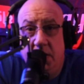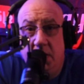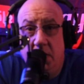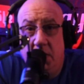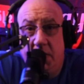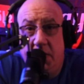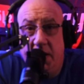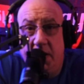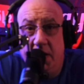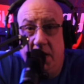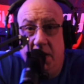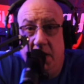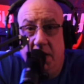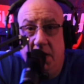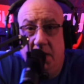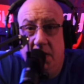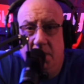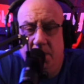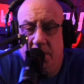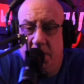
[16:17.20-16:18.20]
okay,
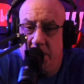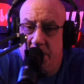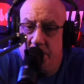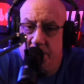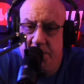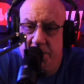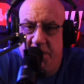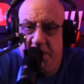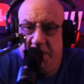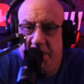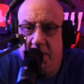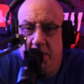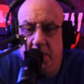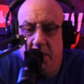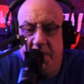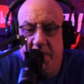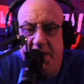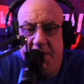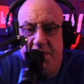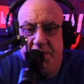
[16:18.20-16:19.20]
but she did a
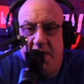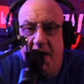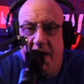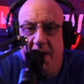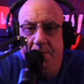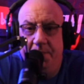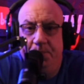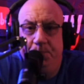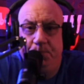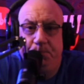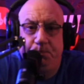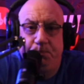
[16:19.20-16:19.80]
great job.